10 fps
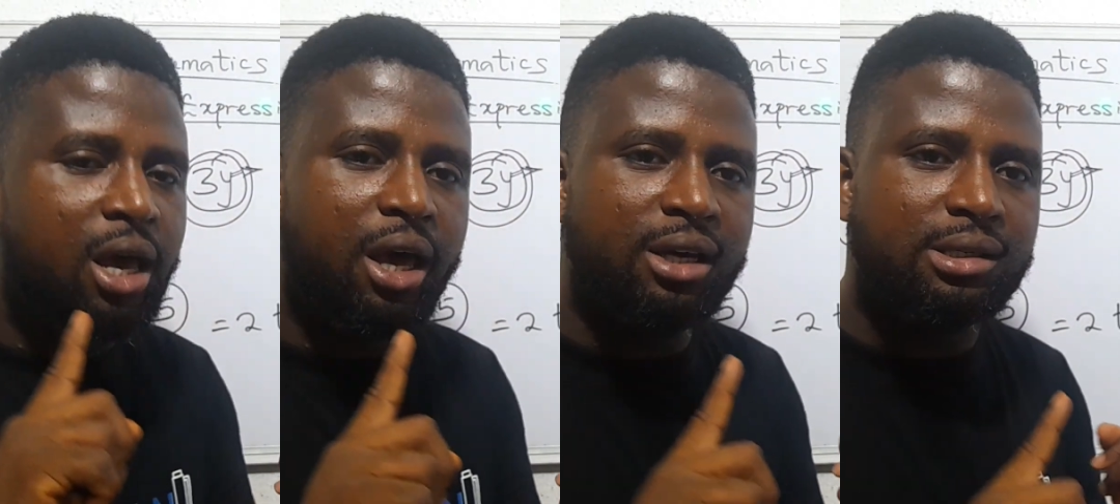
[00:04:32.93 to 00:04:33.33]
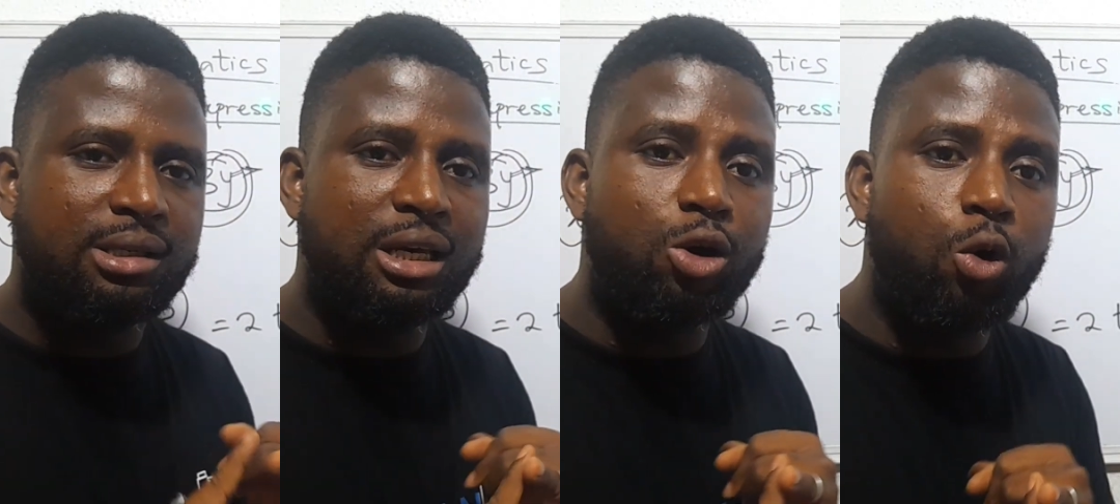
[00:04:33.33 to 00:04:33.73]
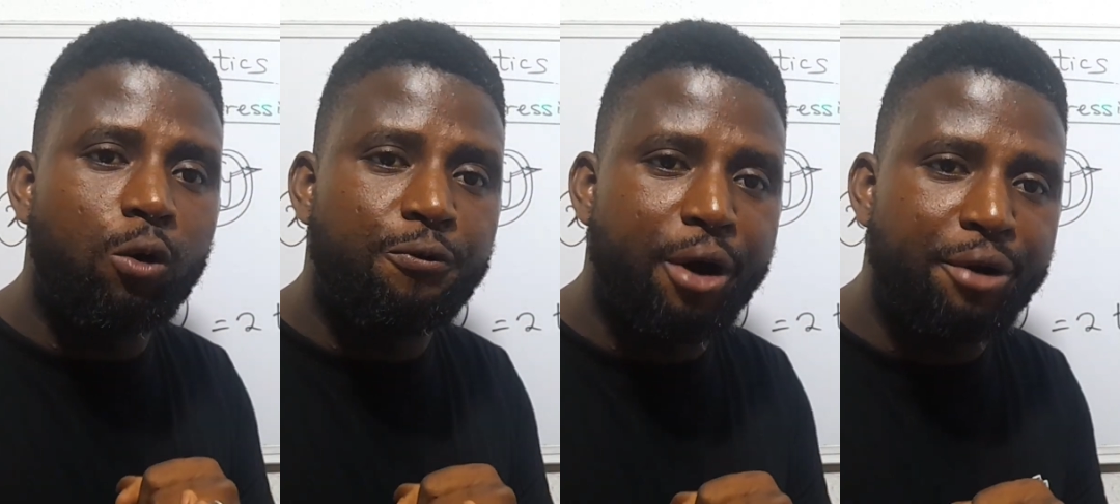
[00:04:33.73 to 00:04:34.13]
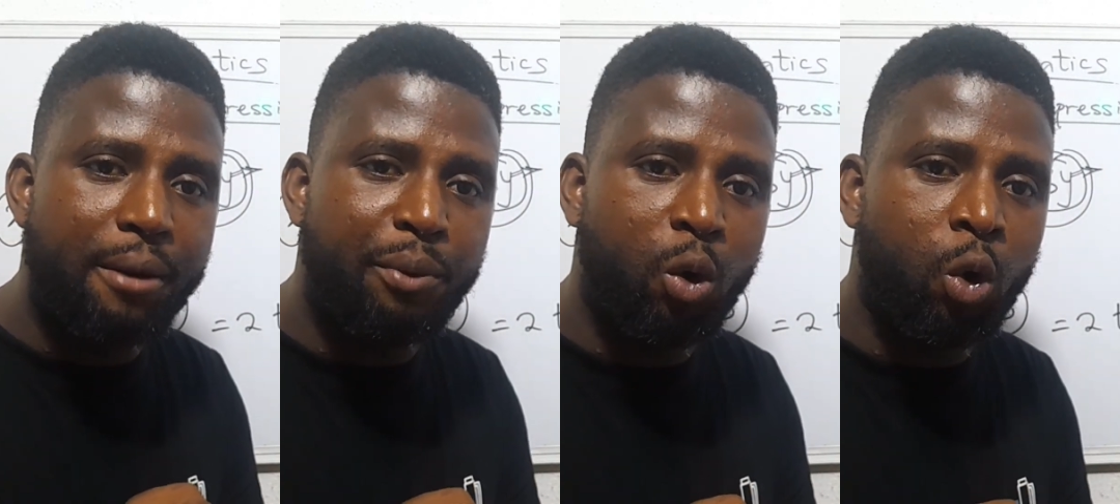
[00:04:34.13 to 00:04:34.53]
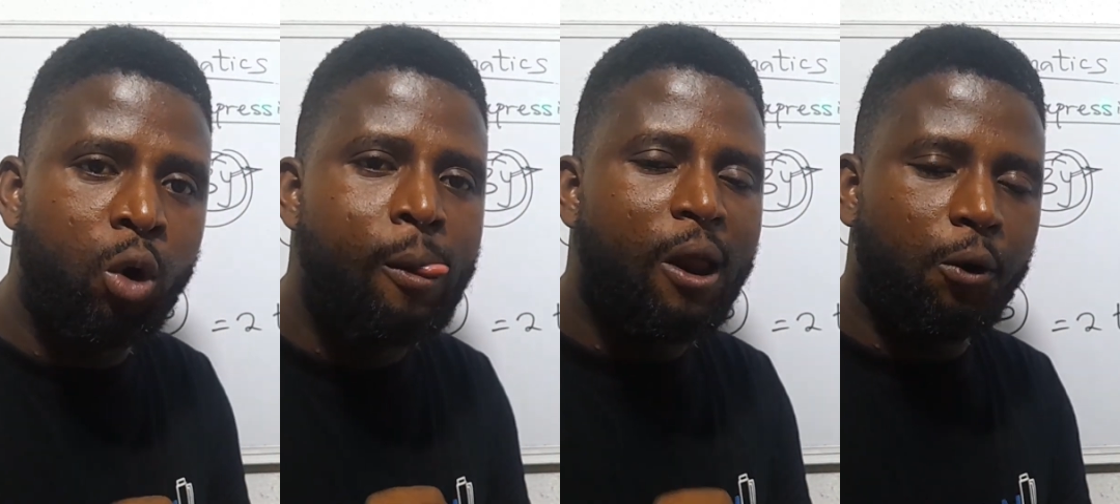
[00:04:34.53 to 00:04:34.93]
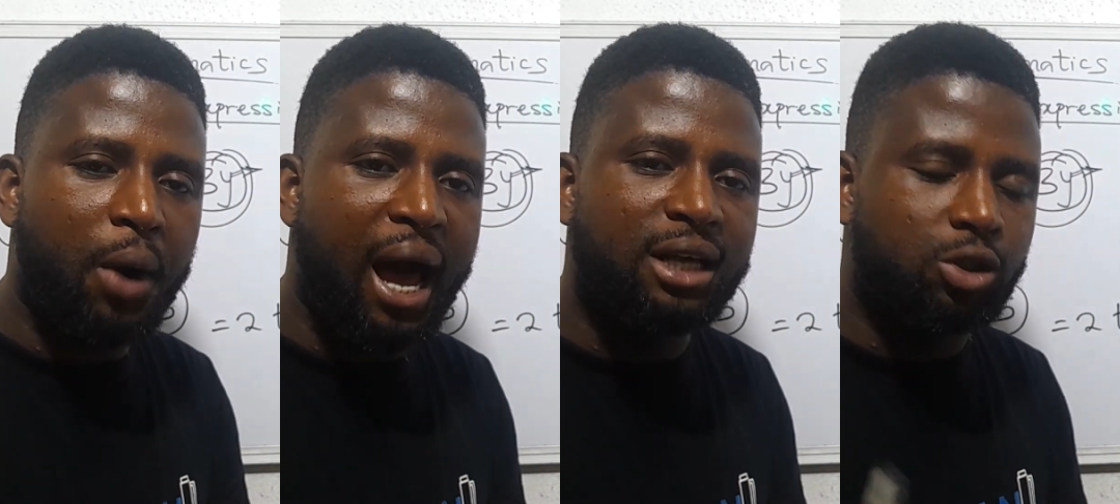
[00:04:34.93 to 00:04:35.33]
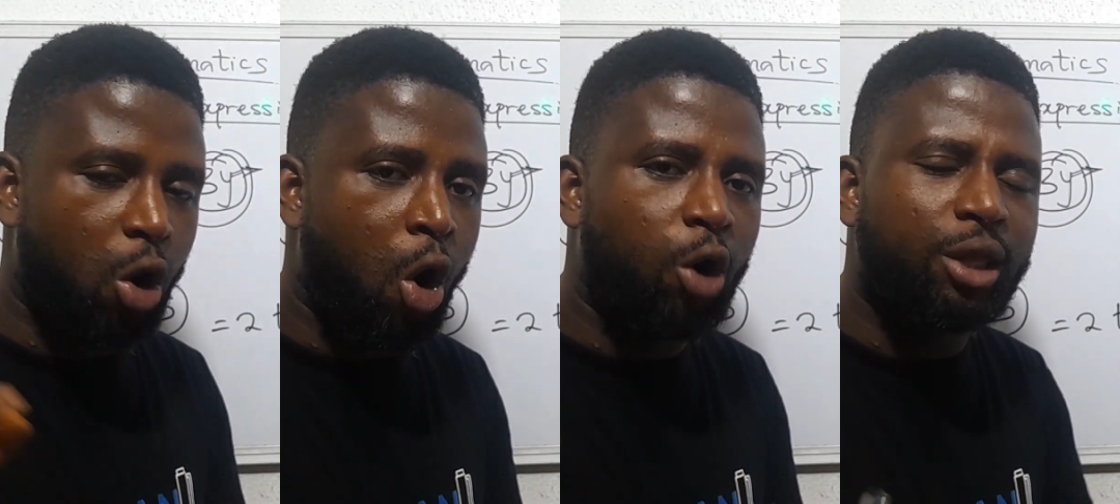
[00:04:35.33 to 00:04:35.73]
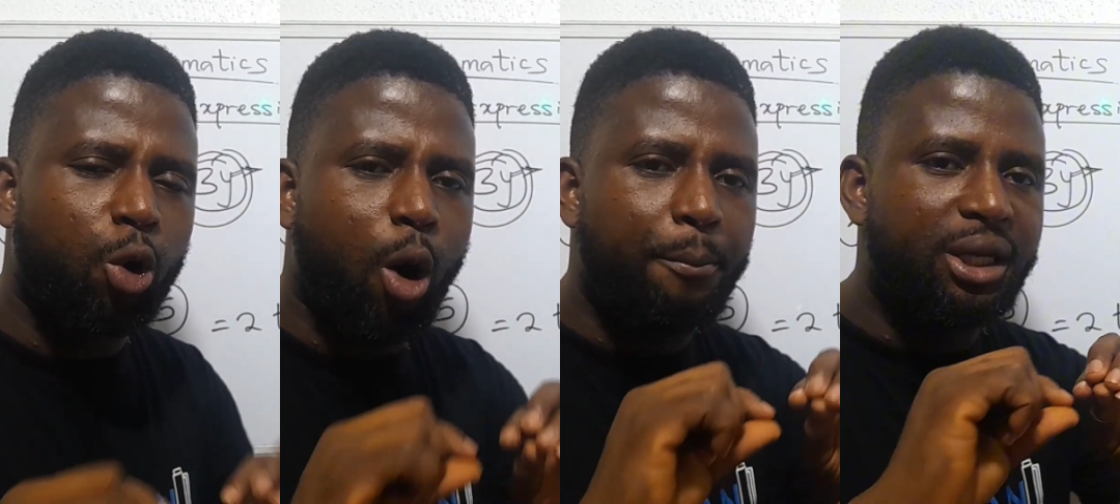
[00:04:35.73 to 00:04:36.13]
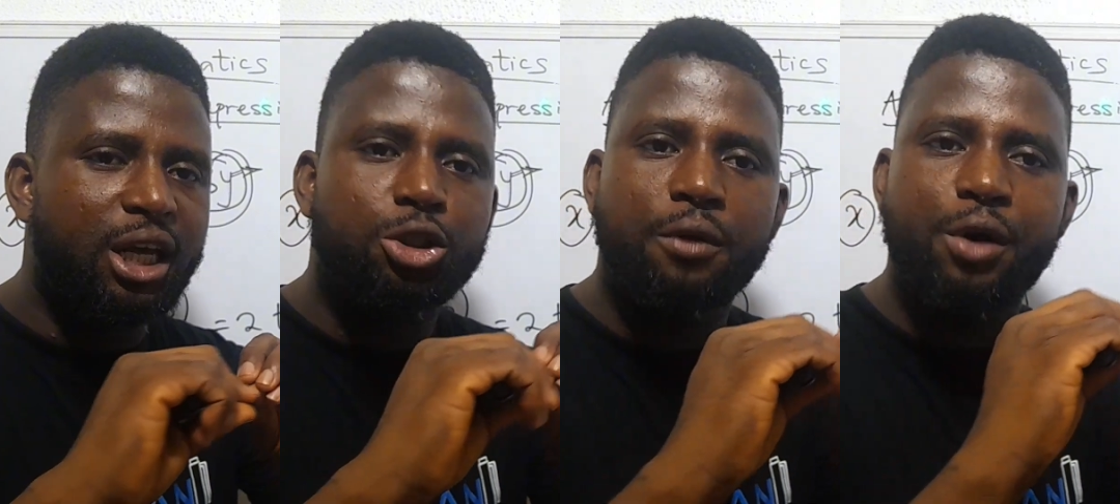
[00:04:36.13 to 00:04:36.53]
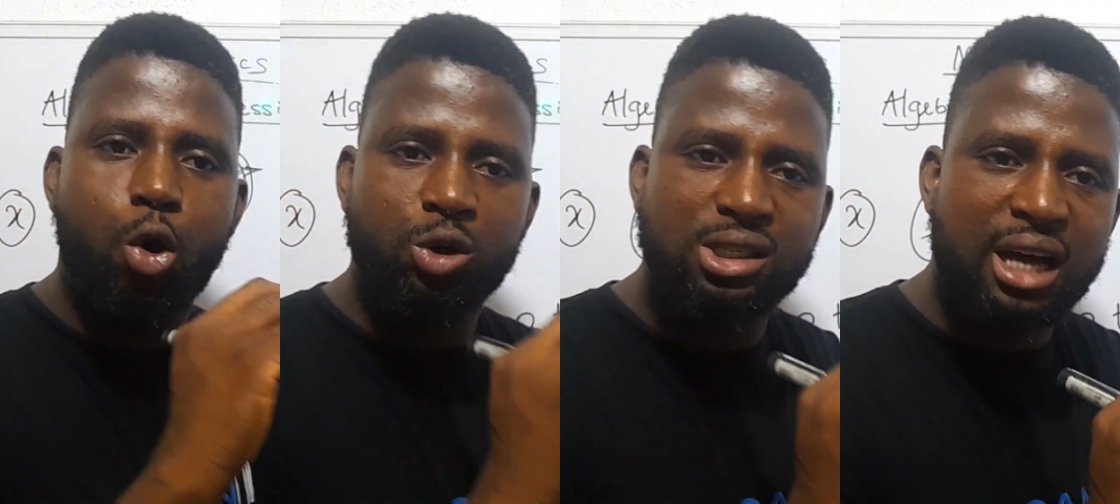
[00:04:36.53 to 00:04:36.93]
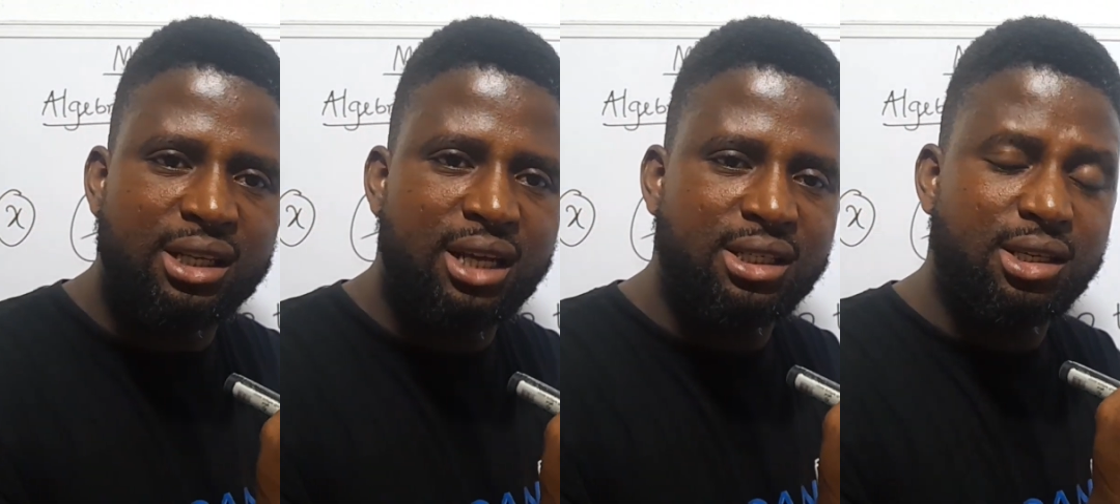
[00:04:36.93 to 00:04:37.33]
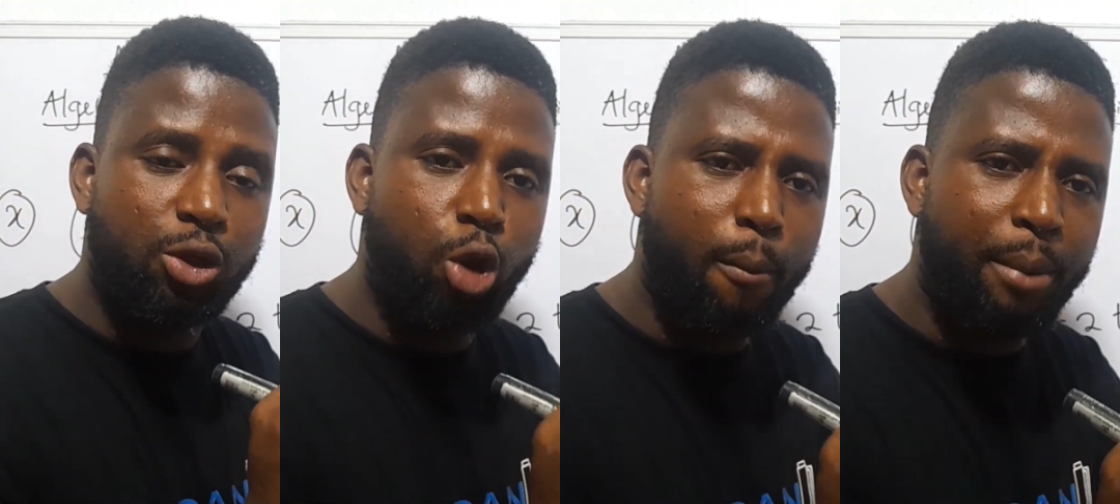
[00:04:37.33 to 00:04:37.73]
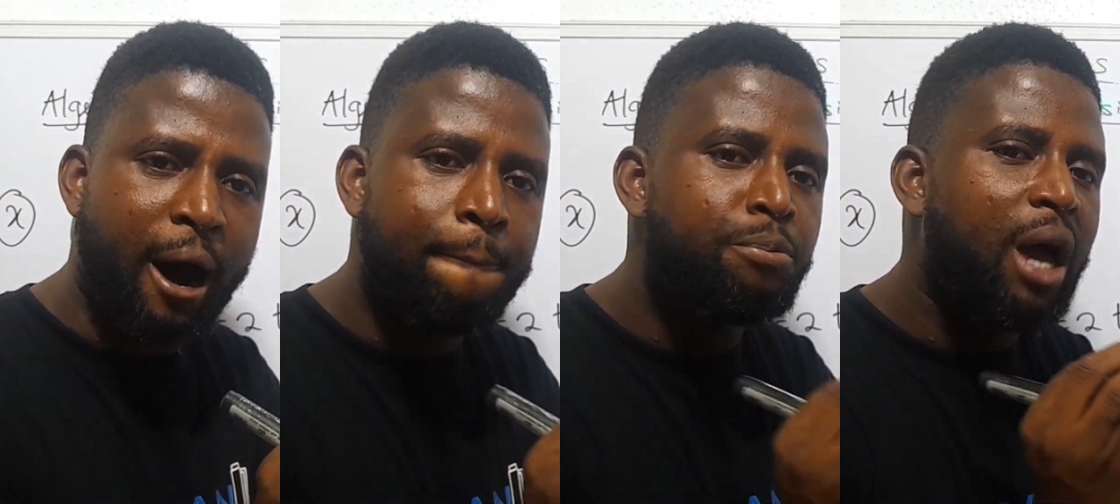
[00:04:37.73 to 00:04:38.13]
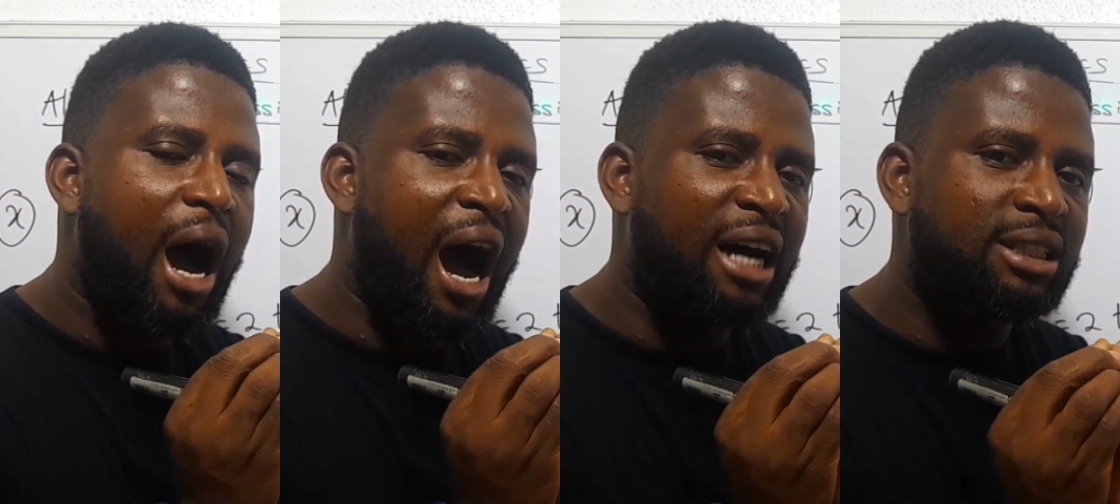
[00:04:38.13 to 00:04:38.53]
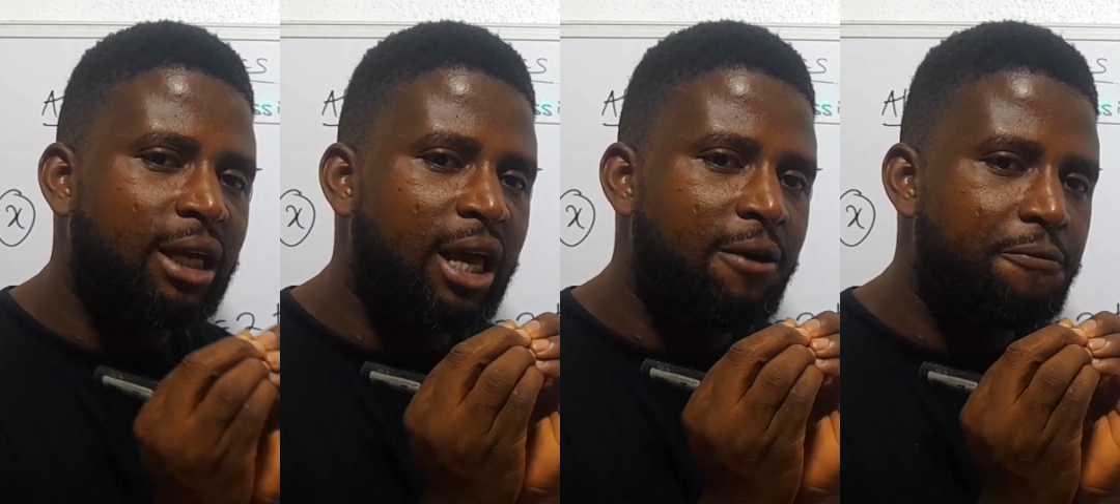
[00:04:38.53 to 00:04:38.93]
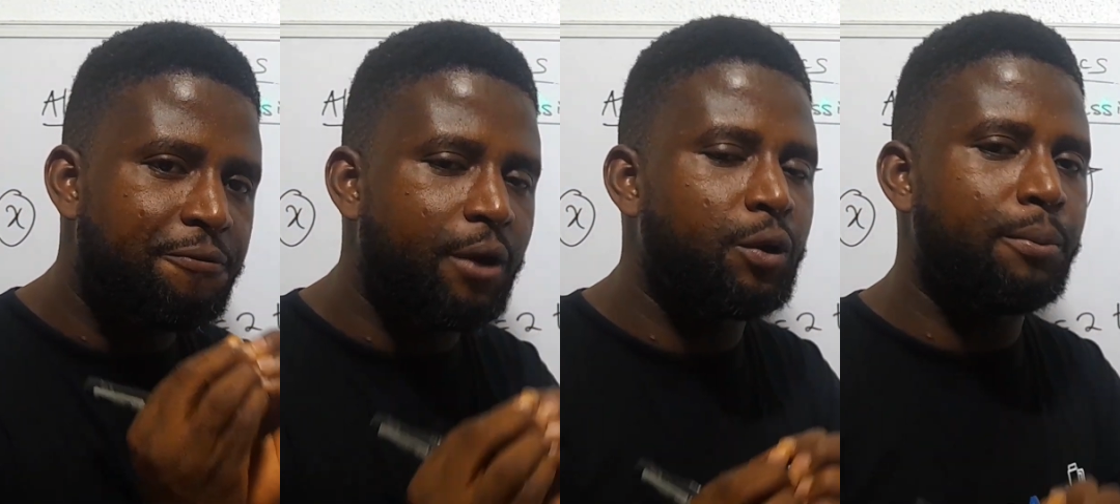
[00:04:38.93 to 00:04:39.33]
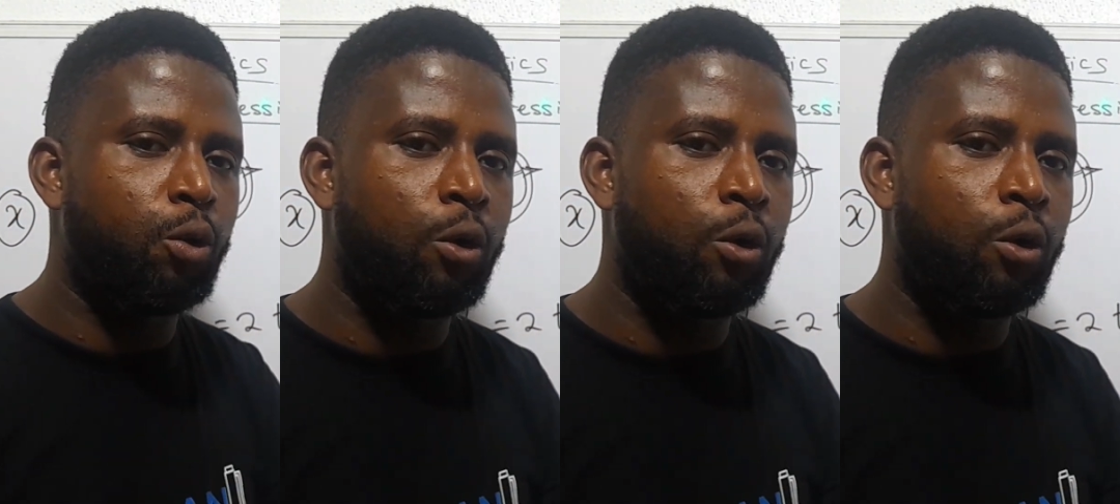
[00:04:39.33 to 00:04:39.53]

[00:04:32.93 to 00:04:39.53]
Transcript: a single variable, right? Or the combination of a constant, that is a number, and a variable.